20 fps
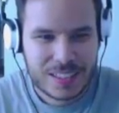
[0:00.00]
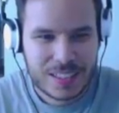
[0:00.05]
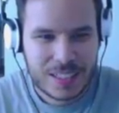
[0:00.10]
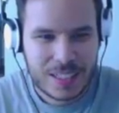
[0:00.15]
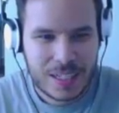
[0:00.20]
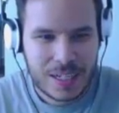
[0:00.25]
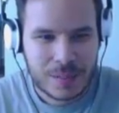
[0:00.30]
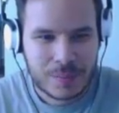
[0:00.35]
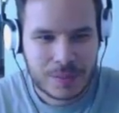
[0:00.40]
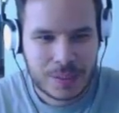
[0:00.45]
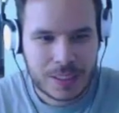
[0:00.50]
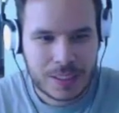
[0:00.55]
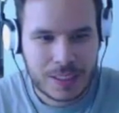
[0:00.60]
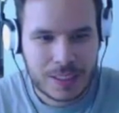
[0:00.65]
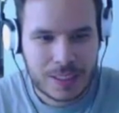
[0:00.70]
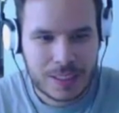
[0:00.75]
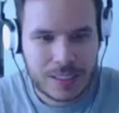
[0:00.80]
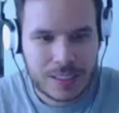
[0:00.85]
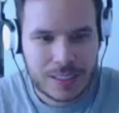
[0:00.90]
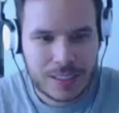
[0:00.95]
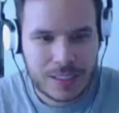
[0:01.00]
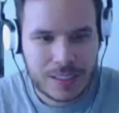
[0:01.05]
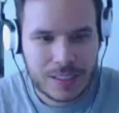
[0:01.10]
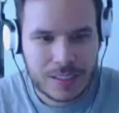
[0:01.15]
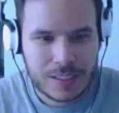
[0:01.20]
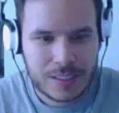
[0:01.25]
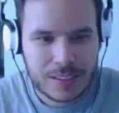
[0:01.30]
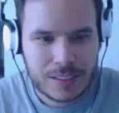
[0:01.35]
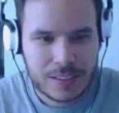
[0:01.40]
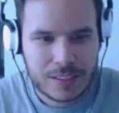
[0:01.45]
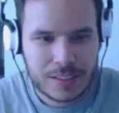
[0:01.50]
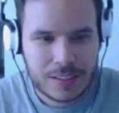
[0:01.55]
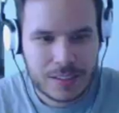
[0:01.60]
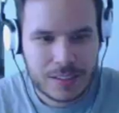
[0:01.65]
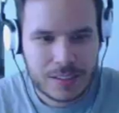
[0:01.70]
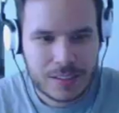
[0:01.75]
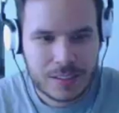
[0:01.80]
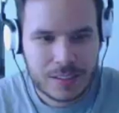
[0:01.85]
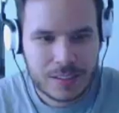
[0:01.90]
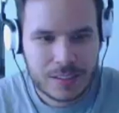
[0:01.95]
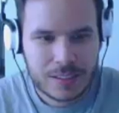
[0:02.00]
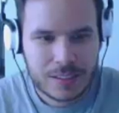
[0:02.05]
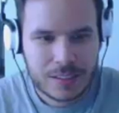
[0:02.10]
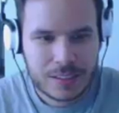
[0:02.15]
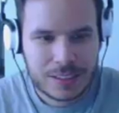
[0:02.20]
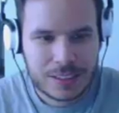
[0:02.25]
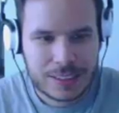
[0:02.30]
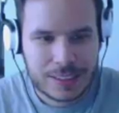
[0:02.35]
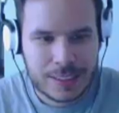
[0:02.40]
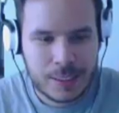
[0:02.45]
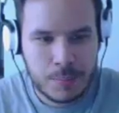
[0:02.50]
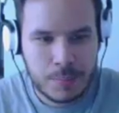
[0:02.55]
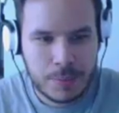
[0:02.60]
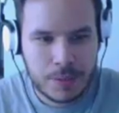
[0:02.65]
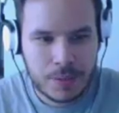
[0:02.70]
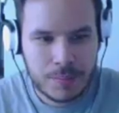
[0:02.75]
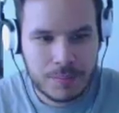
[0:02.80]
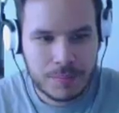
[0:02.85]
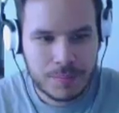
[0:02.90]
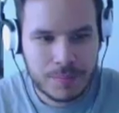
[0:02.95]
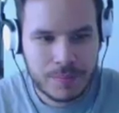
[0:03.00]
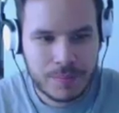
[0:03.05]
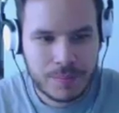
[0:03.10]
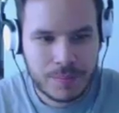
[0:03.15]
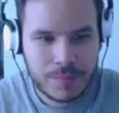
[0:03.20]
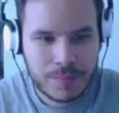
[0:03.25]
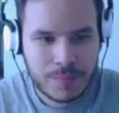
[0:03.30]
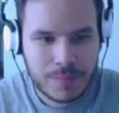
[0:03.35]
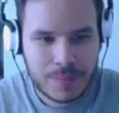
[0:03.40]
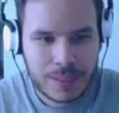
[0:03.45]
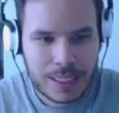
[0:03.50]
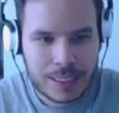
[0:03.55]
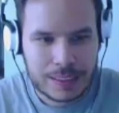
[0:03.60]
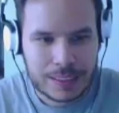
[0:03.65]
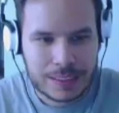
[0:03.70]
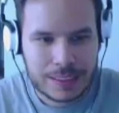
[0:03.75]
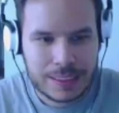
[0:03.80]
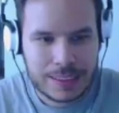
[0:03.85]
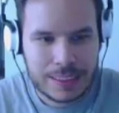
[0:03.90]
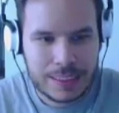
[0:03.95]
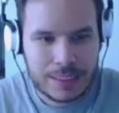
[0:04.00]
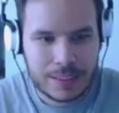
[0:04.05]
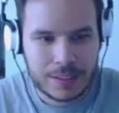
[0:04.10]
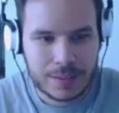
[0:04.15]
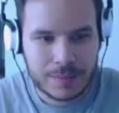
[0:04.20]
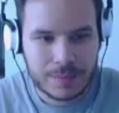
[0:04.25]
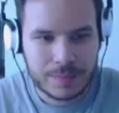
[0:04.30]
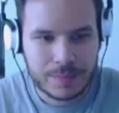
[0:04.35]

I'm gonna sleep him and seed him.